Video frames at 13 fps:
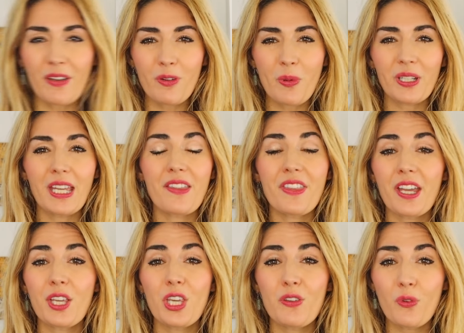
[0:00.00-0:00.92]
everybody,
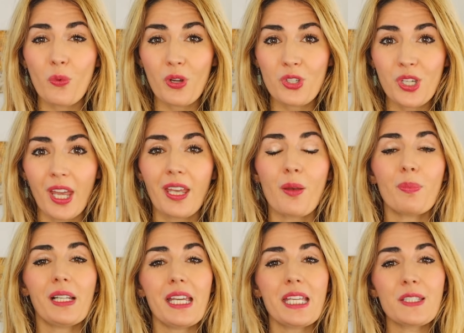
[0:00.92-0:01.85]
thank you for watching.
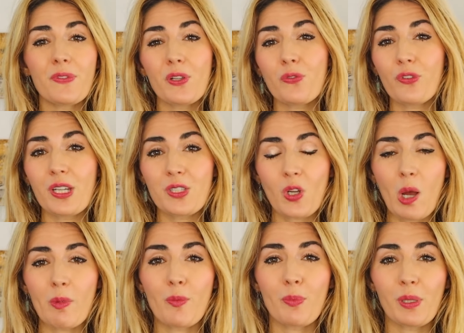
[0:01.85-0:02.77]
Please feel free to
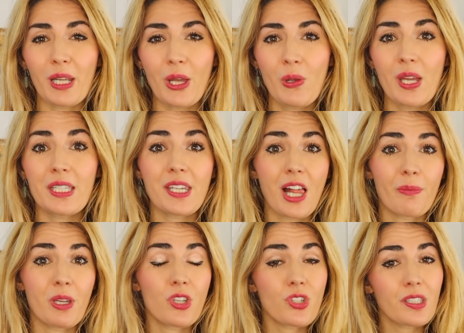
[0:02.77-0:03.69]
comment below and tell
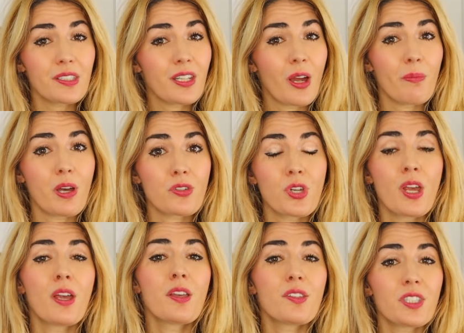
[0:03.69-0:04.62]
me just how much
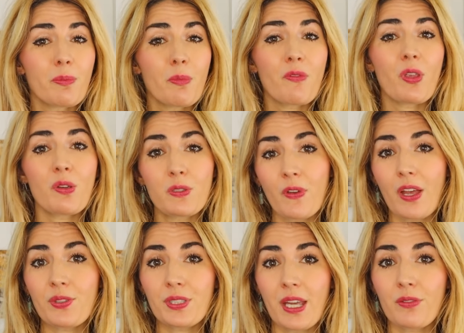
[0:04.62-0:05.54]
some of those
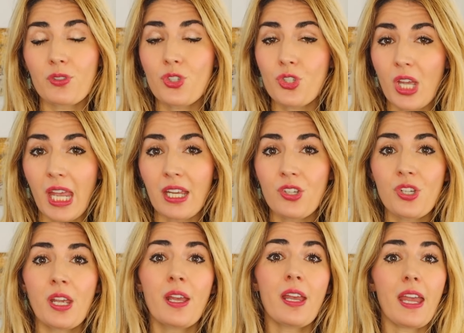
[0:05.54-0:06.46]
vowel sounds change
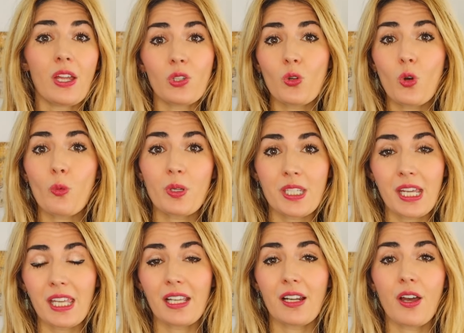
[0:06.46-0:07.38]
in your
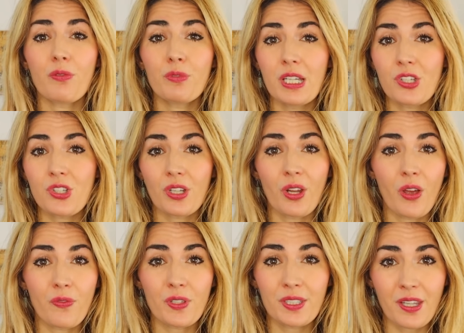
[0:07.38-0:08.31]
particular region
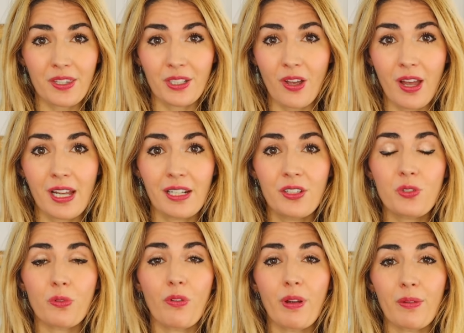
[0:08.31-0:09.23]
of Southern Ireland
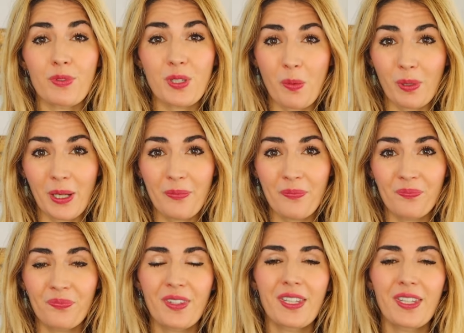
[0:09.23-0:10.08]
or around Dublin.